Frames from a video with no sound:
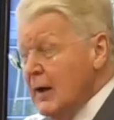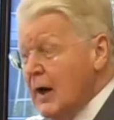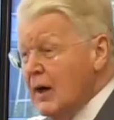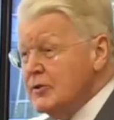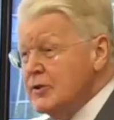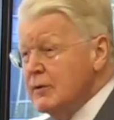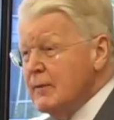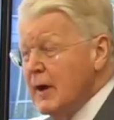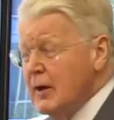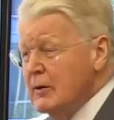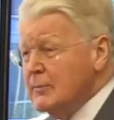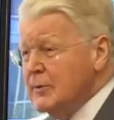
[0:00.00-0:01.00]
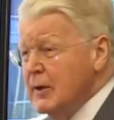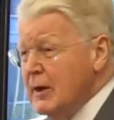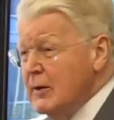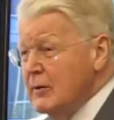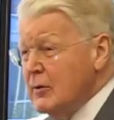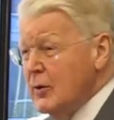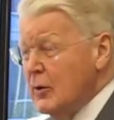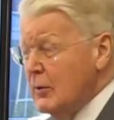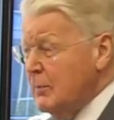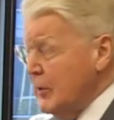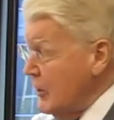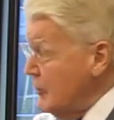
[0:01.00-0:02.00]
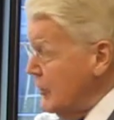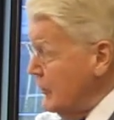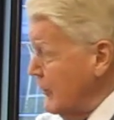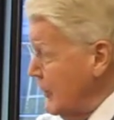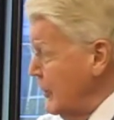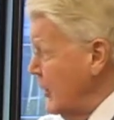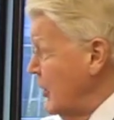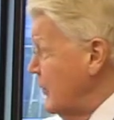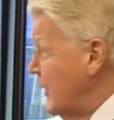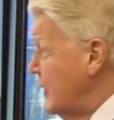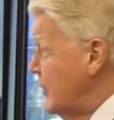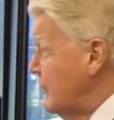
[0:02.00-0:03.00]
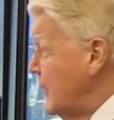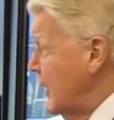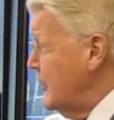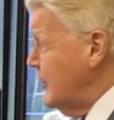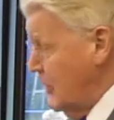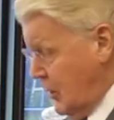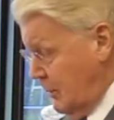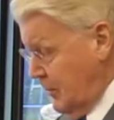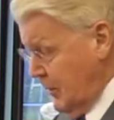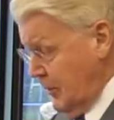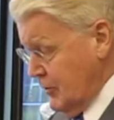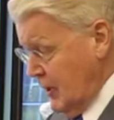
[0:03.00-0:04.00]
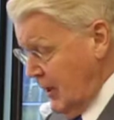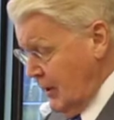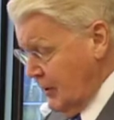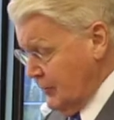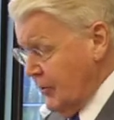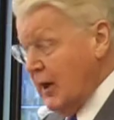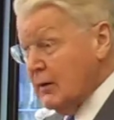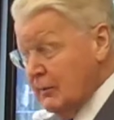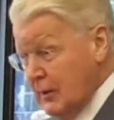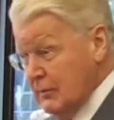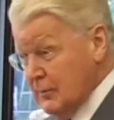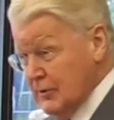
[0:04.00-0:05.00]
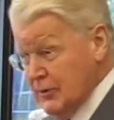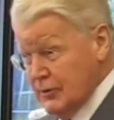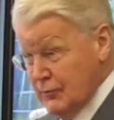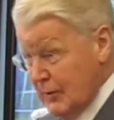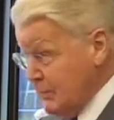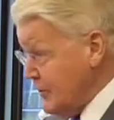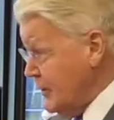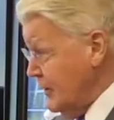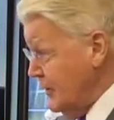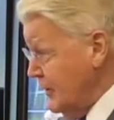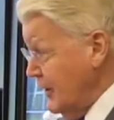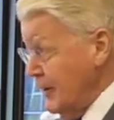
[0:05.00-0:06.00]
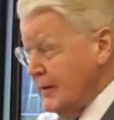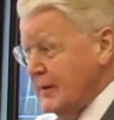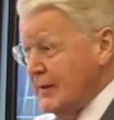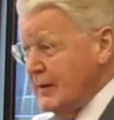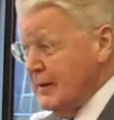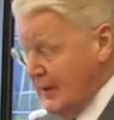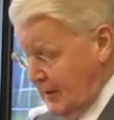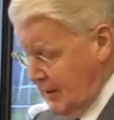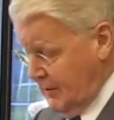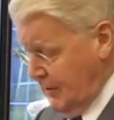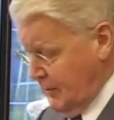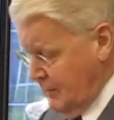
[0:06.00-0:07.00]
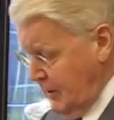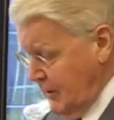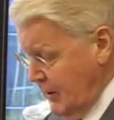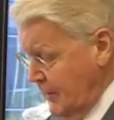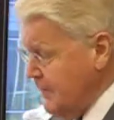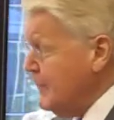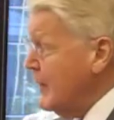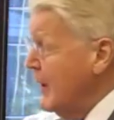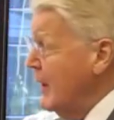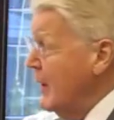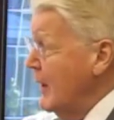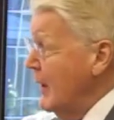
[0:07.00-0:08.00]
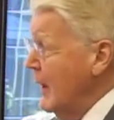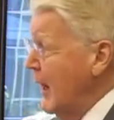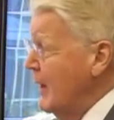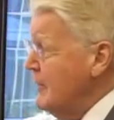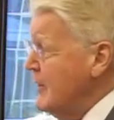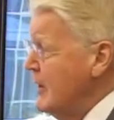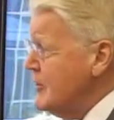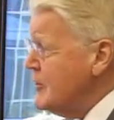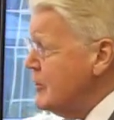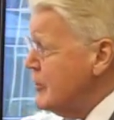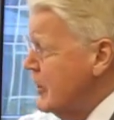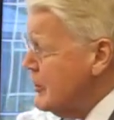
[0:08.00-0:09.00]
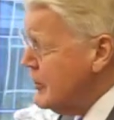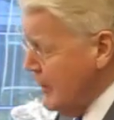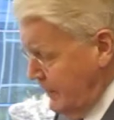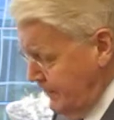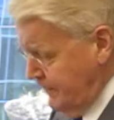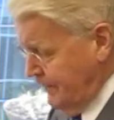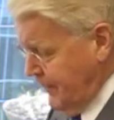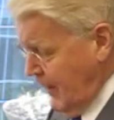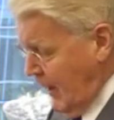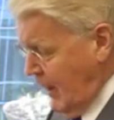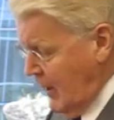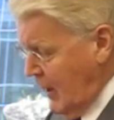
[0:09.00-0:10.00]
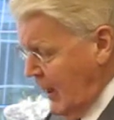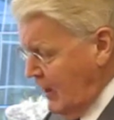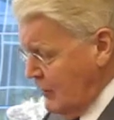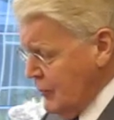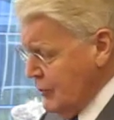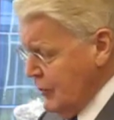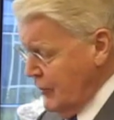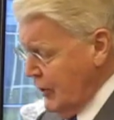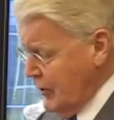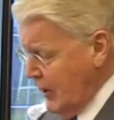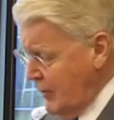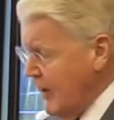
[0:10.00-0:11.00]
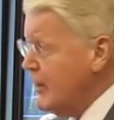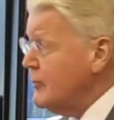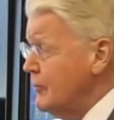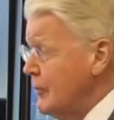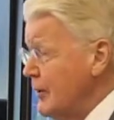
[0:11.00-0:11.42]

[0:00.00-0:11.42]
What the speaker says: has developed in cooperation with innovative IT companies like Trackwell, which is represented here at this meeting. And this system allows the Directorate